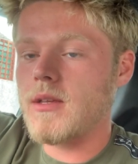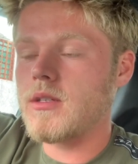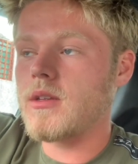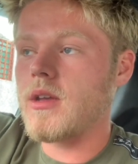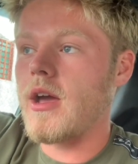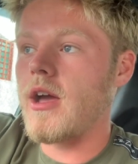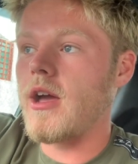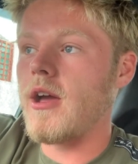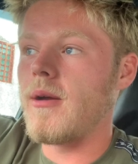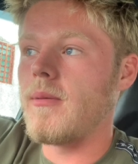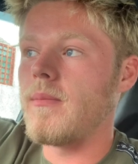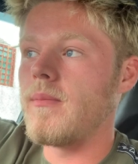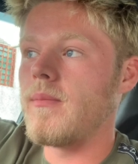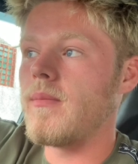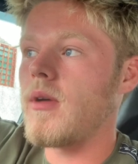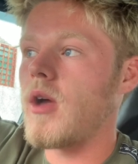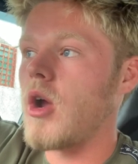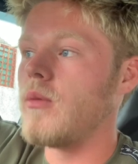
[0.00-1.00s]

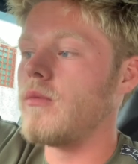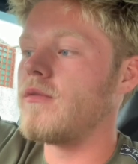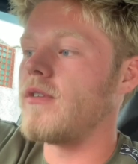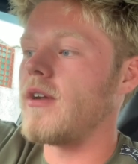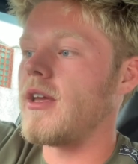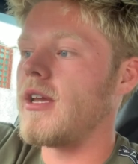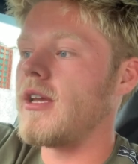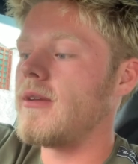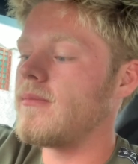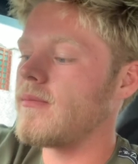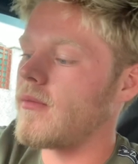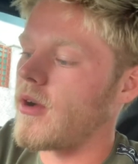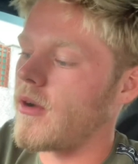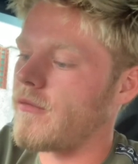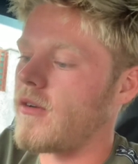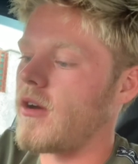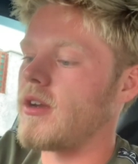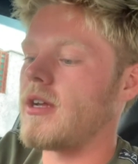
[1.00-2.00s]
hopefully
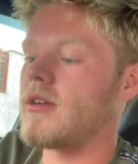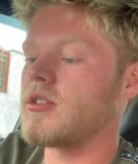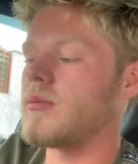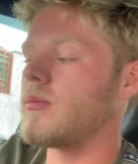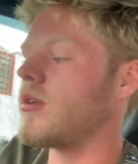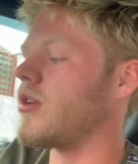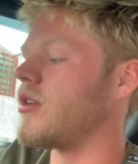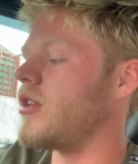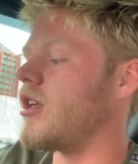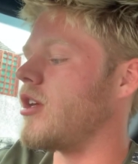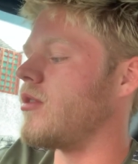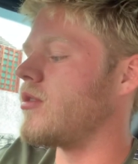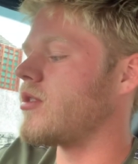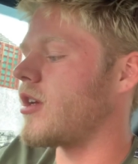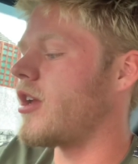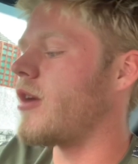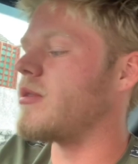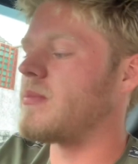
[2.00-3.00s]
I'll find out some good
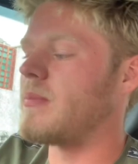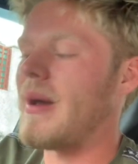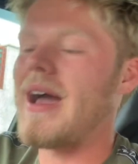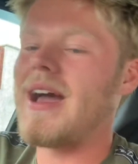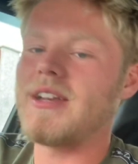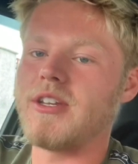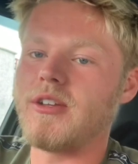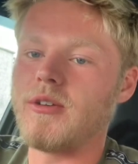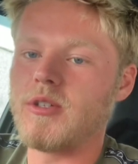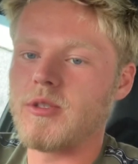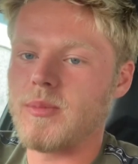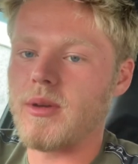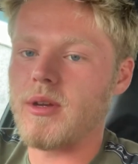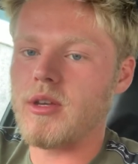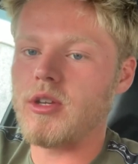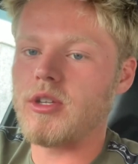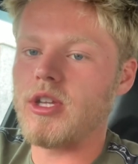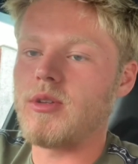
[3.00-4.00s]
news. I know it's bad news,
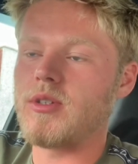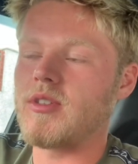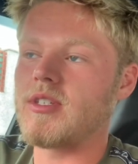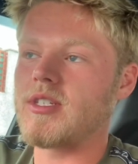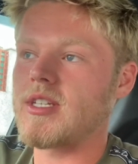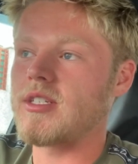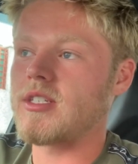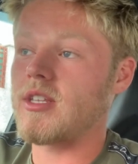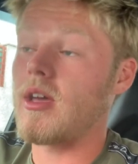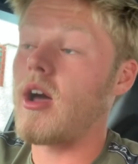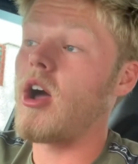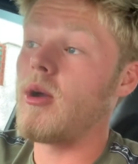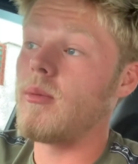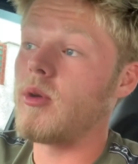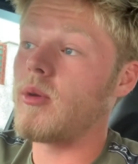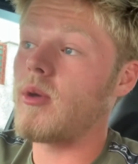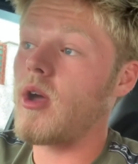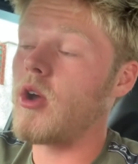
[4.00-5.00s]
but good news in the sense that
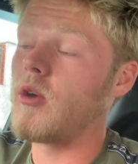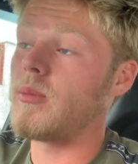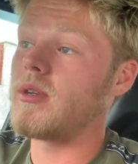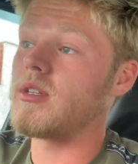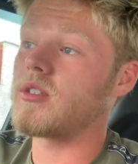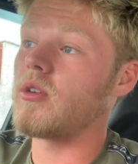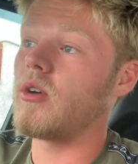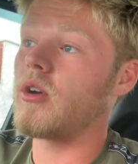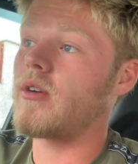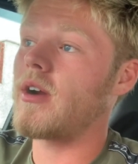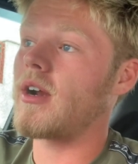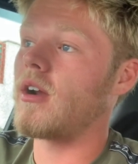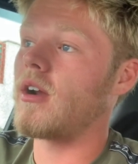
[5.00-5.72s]
I'm hoping it's not a cracked